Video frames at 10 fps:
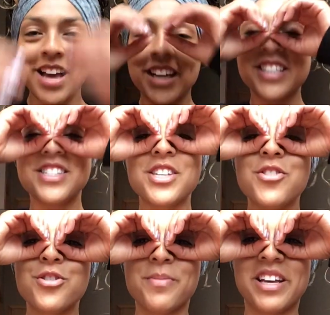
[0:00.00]
I can see
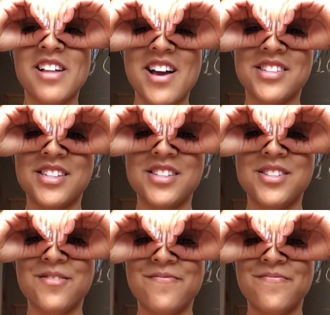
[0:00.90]
through my glasses.
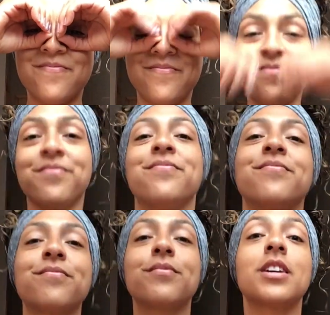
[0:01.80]

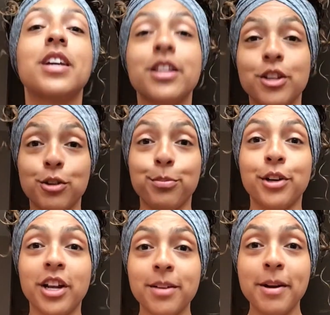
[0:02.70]
Can you
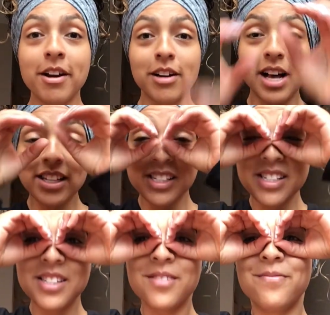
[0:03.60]
put on a pair of glasses?